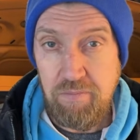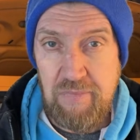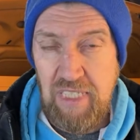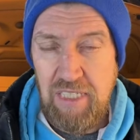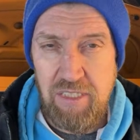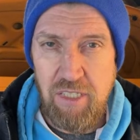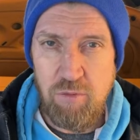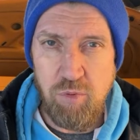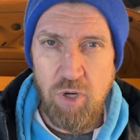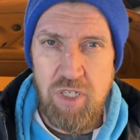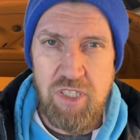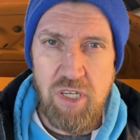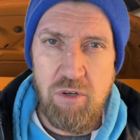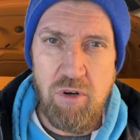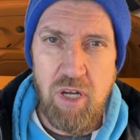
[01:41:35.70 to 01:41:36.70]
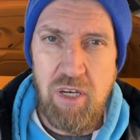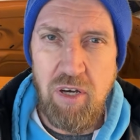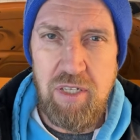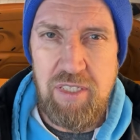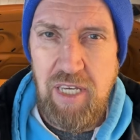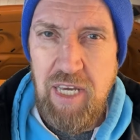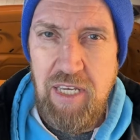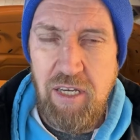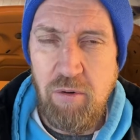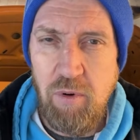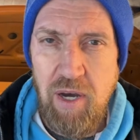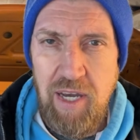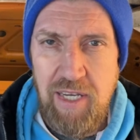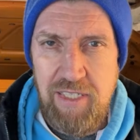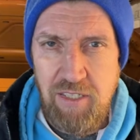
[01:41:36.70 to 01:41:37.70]
This is what I do. I like
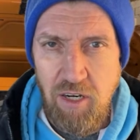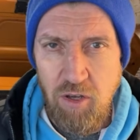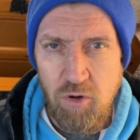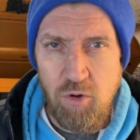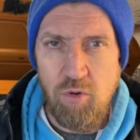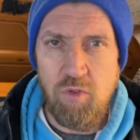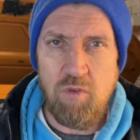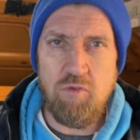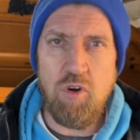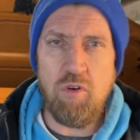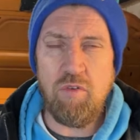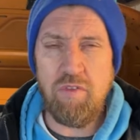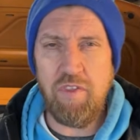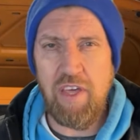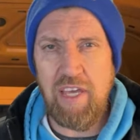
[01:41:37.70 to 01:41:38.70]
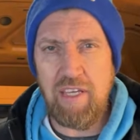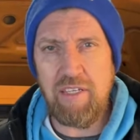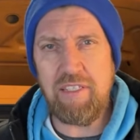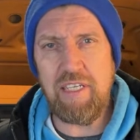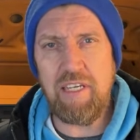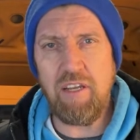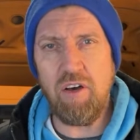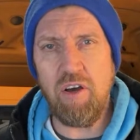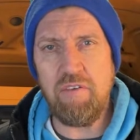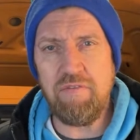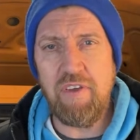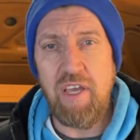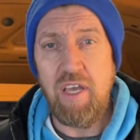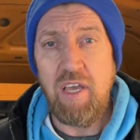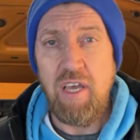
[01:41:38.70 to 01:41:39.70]
takeaways. I like all the wrong things in life.
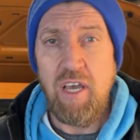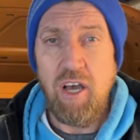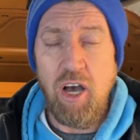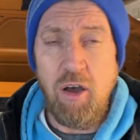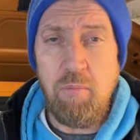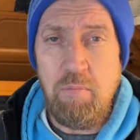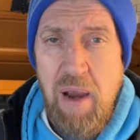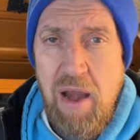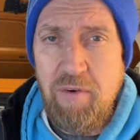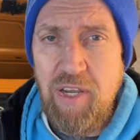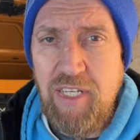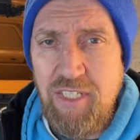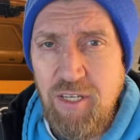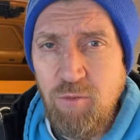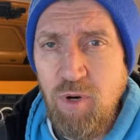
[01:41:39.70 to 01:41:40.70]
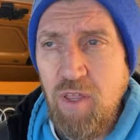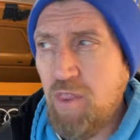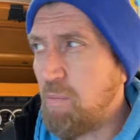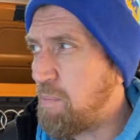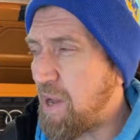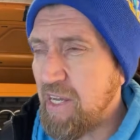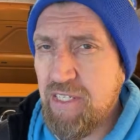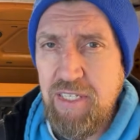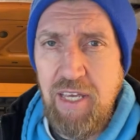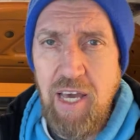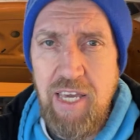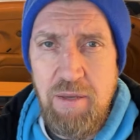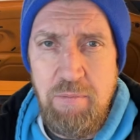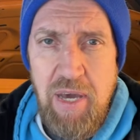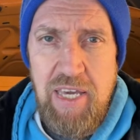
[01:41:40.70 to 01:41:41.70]
I'm married to one of the best
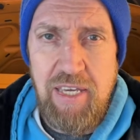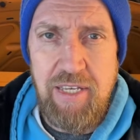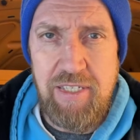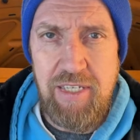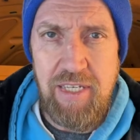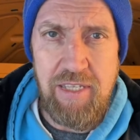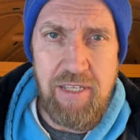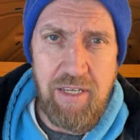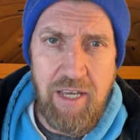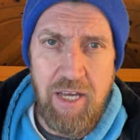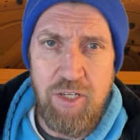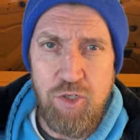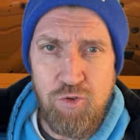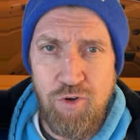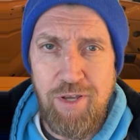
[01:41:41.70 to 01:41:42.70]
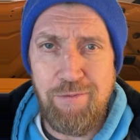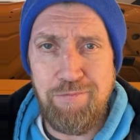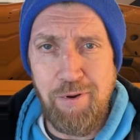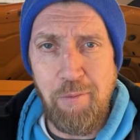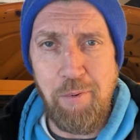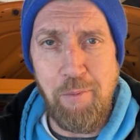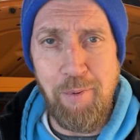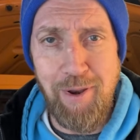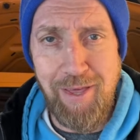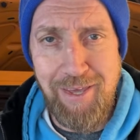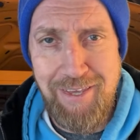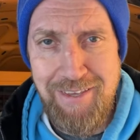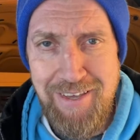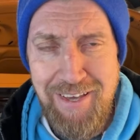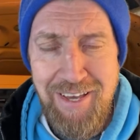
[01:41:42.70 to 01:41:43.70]
cake makers in the country. Probably,
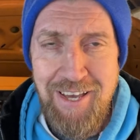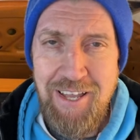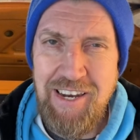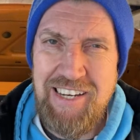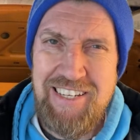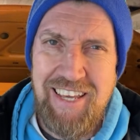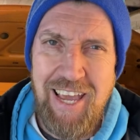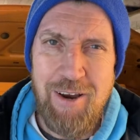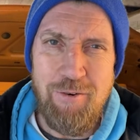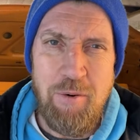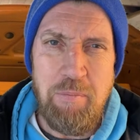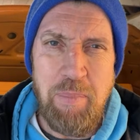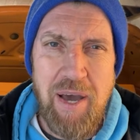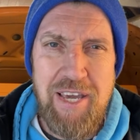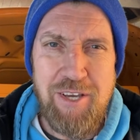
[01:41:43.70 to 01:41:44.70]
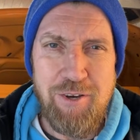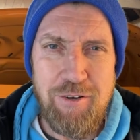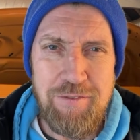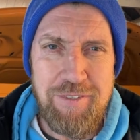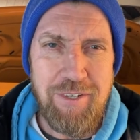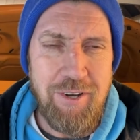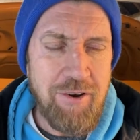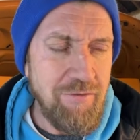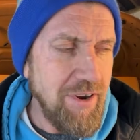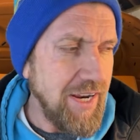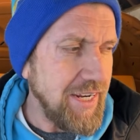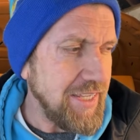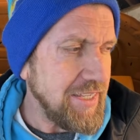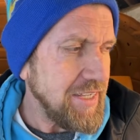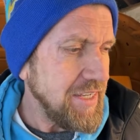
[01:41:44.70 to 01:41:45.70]
I need to get her on Bake Off, don't I?
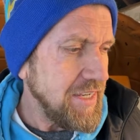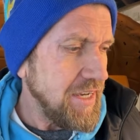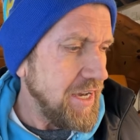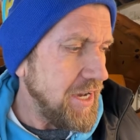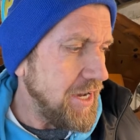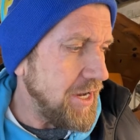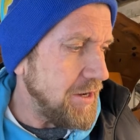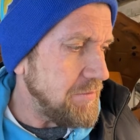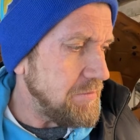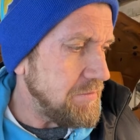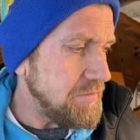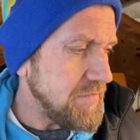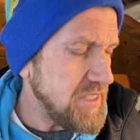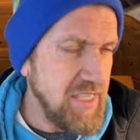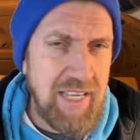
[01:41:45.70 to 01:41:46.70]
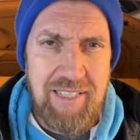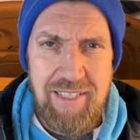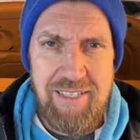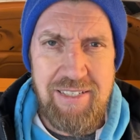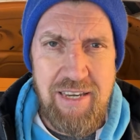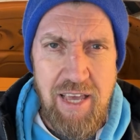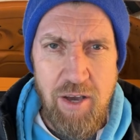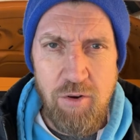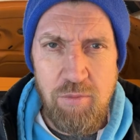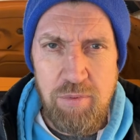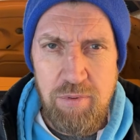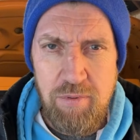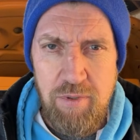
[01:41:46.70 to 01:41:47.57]
Really. So that doesn't help